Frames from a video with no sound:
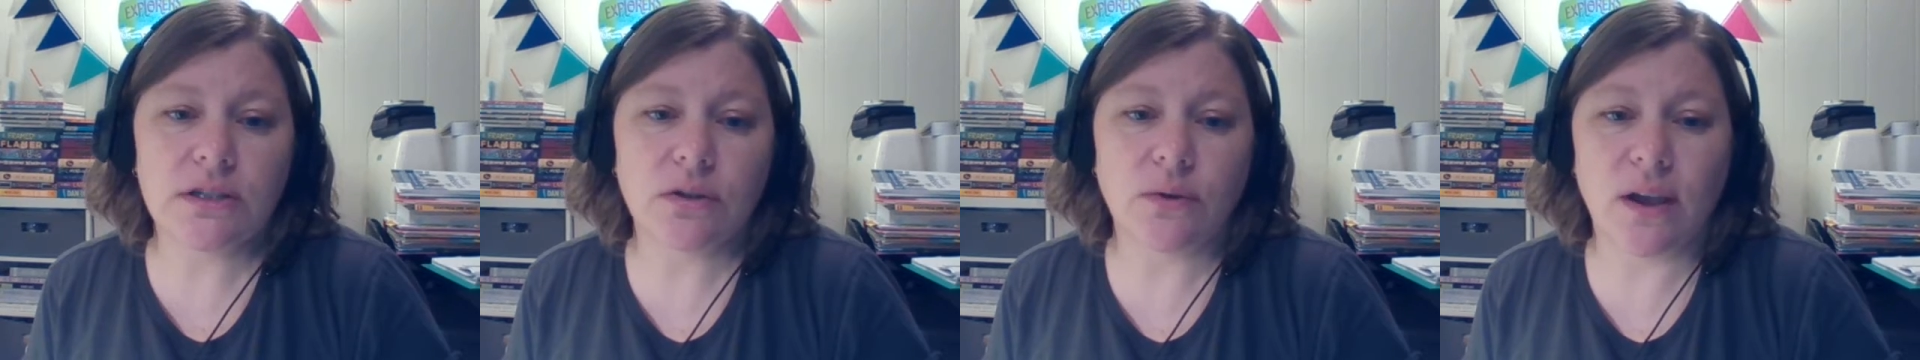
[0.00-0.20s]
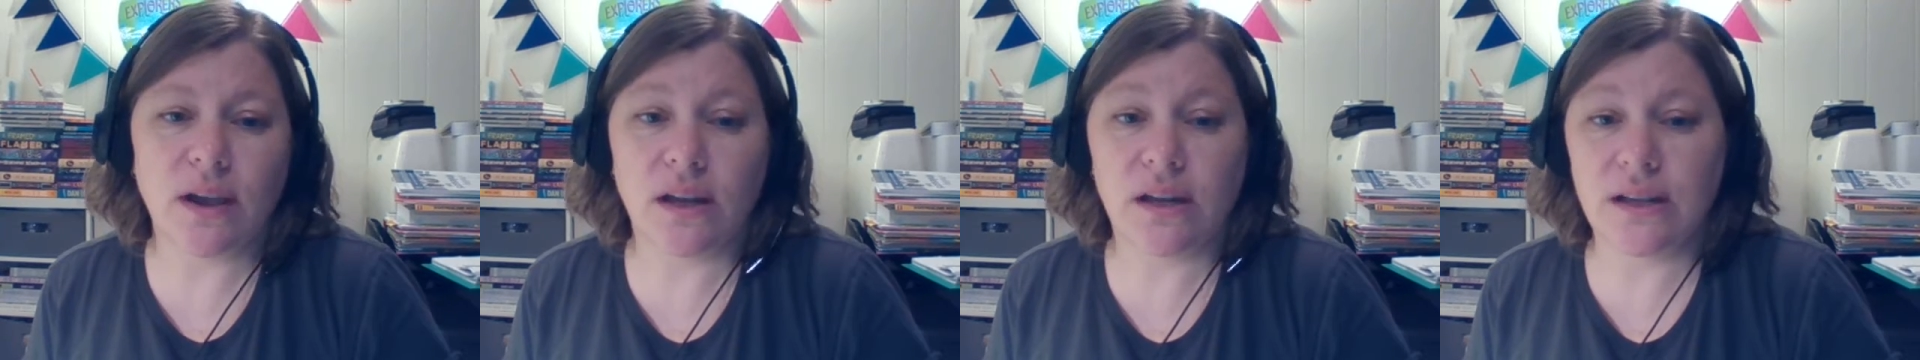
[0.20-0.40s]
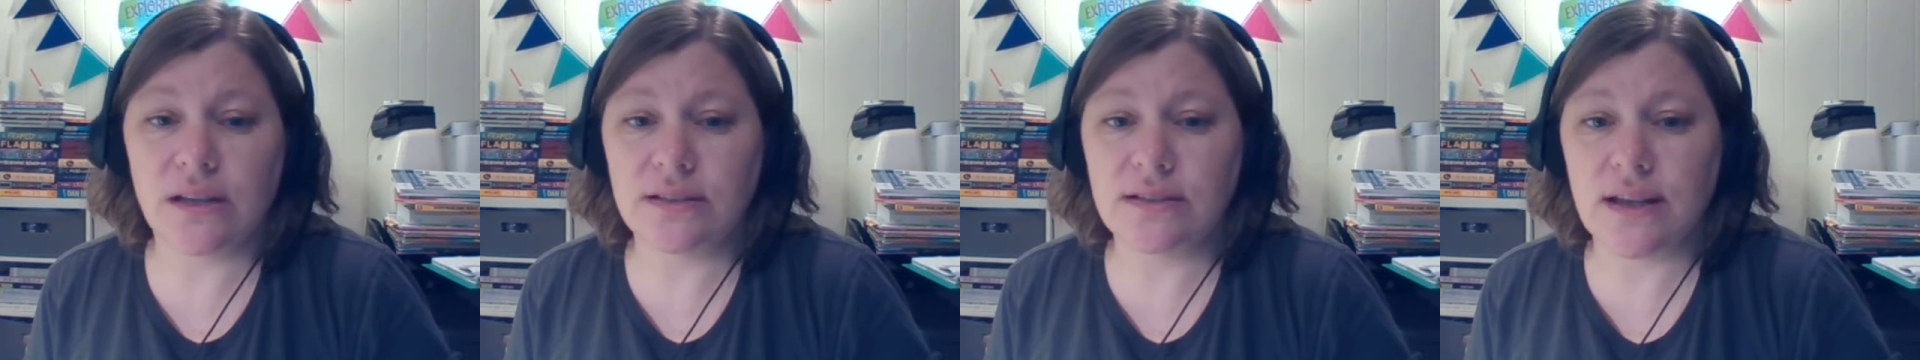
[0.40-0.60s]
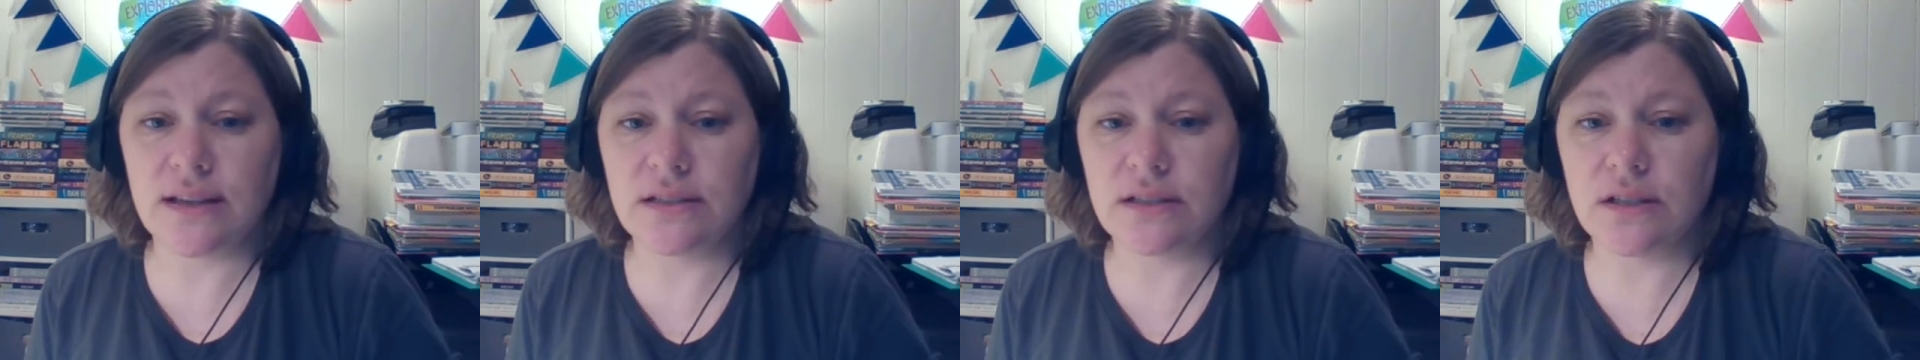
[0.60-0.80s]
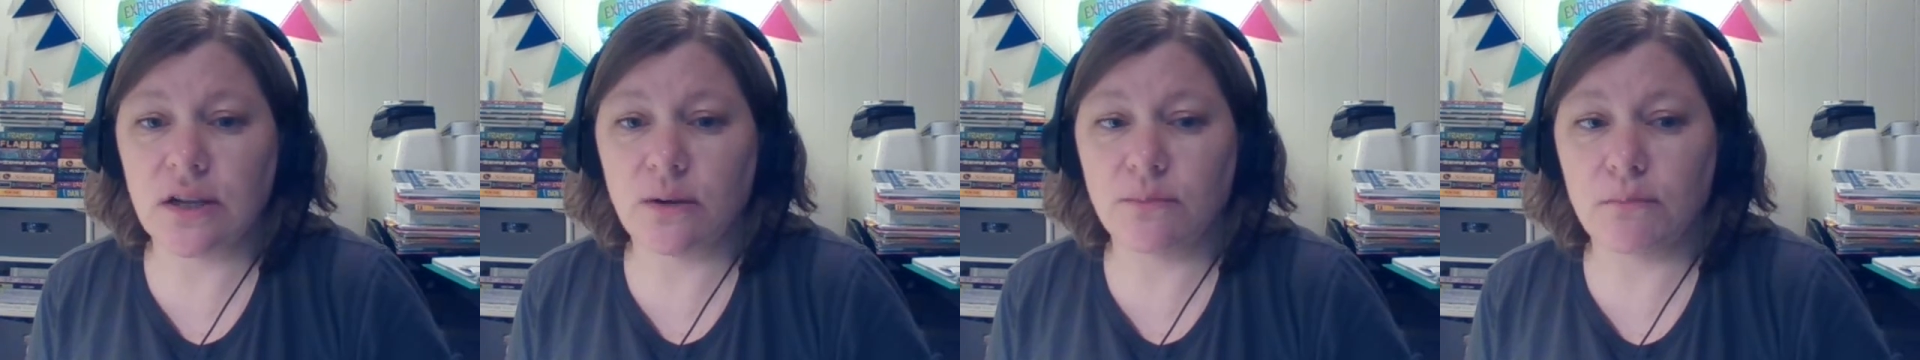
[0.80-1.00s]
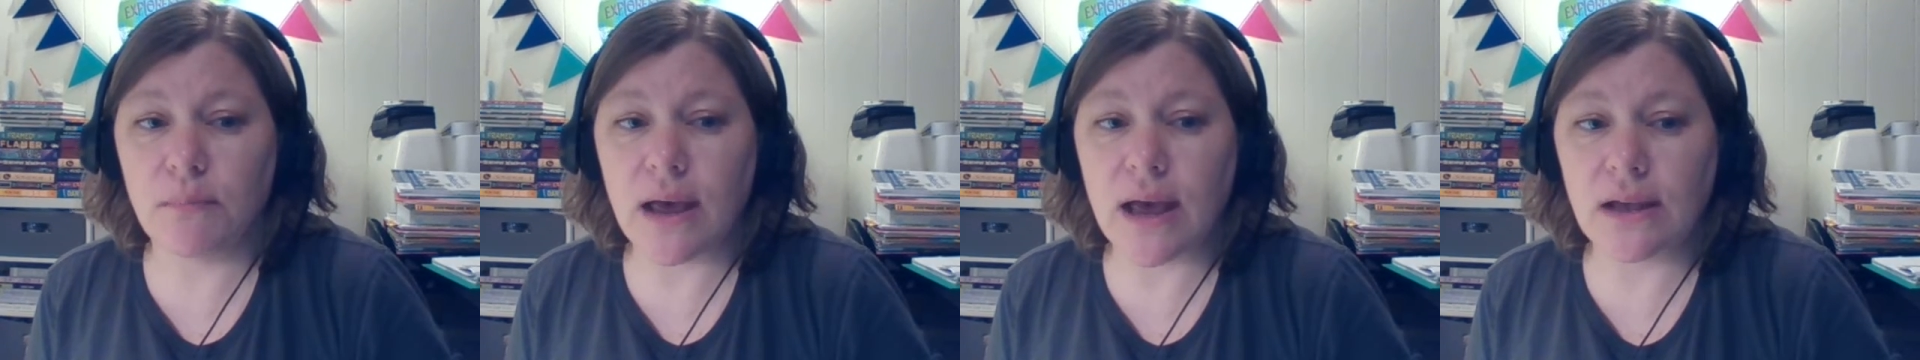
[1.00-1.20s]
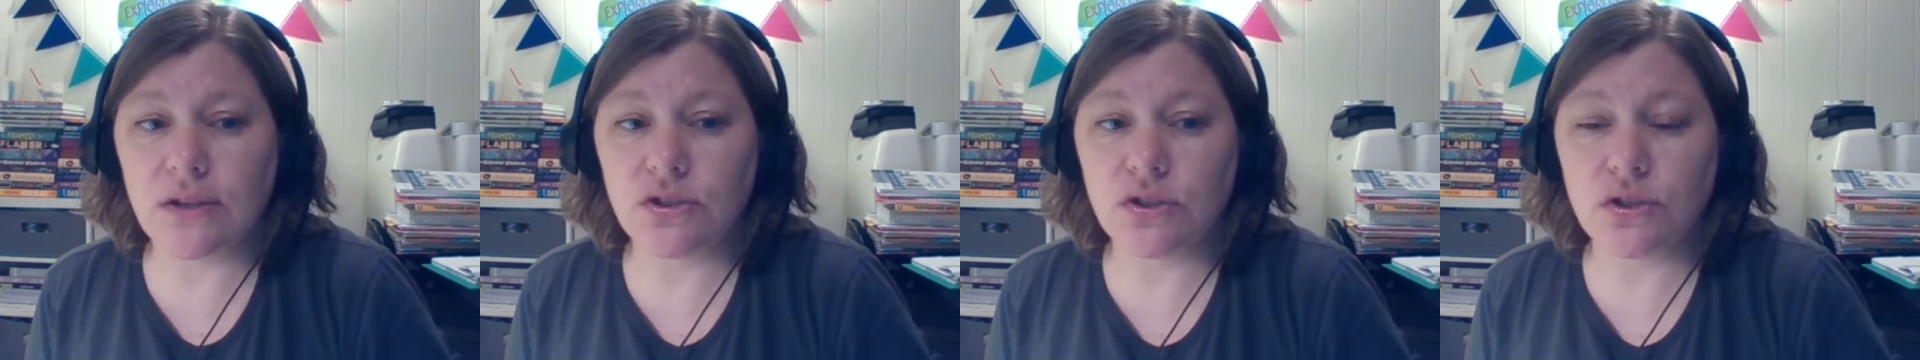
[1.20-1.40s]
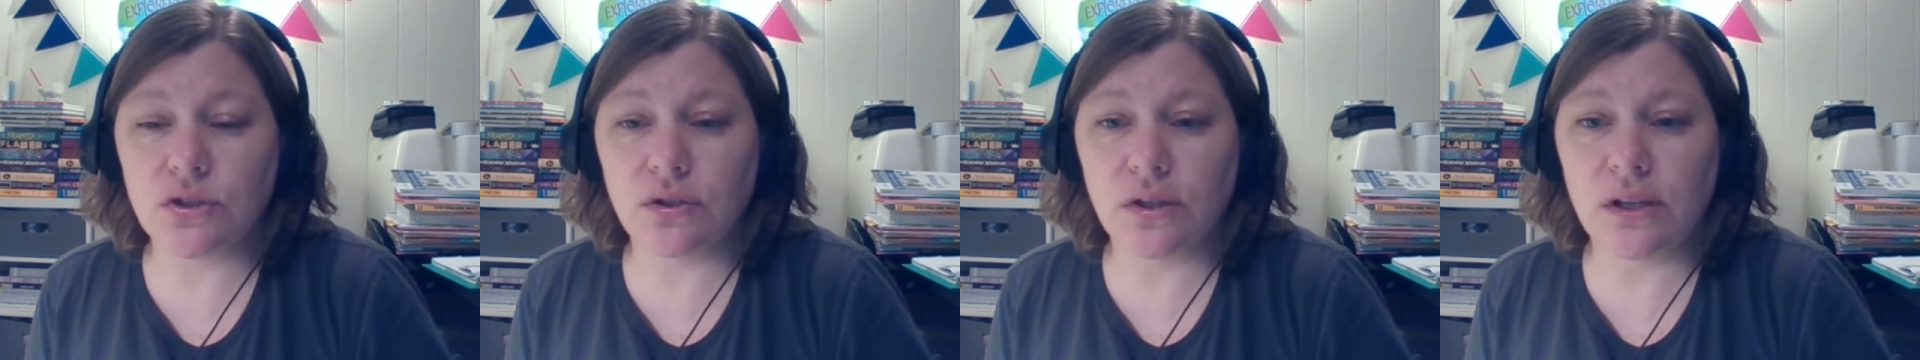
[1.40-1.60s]
so I can assess their
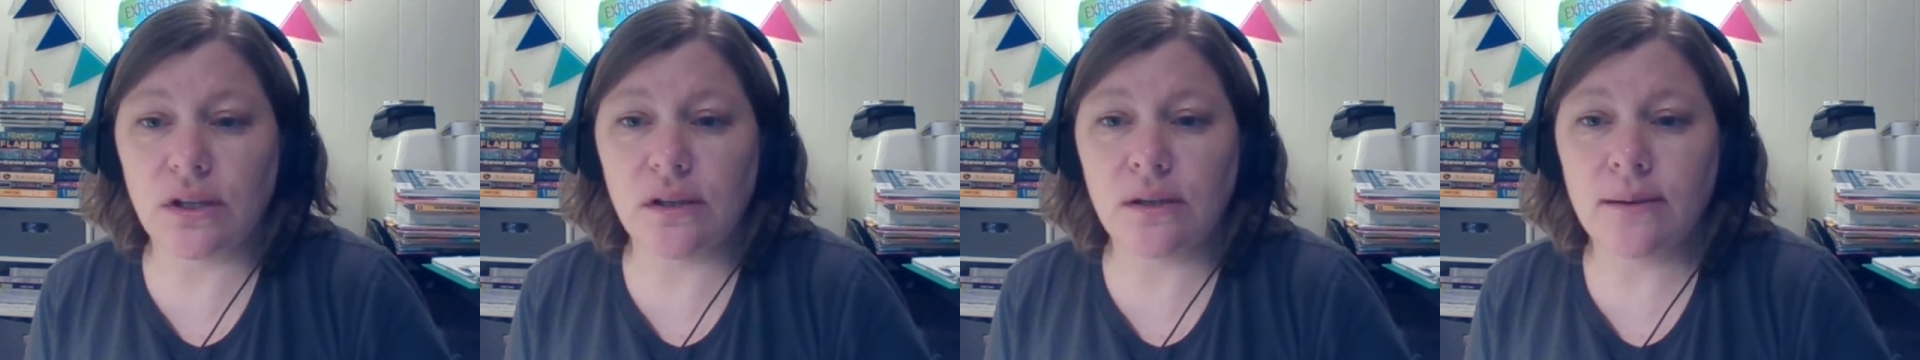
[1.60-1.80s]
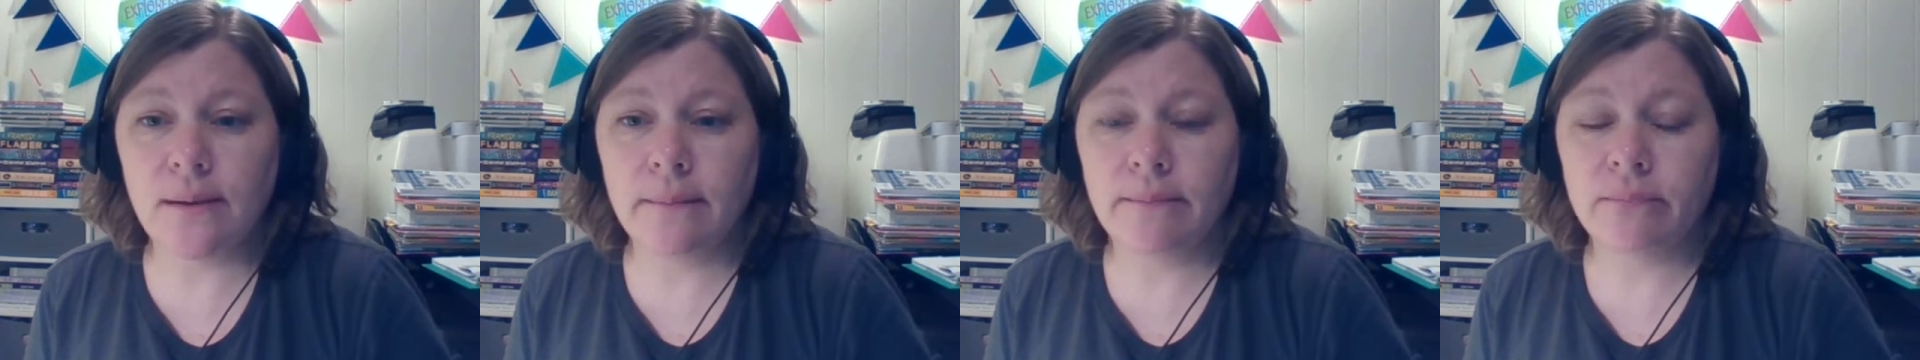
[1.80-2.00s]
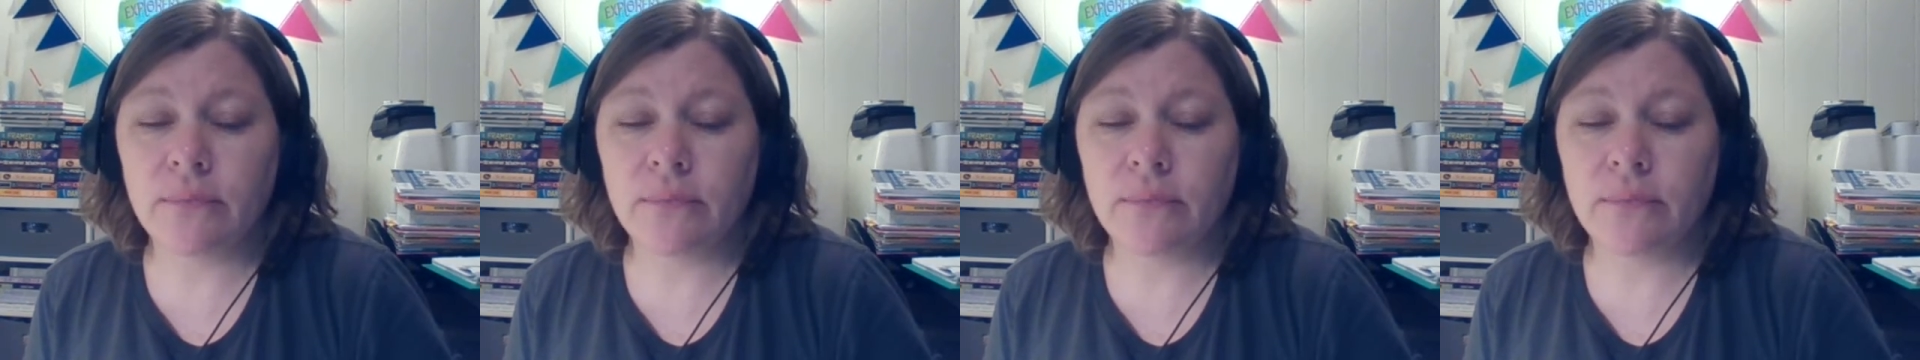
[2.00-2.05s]
mastery,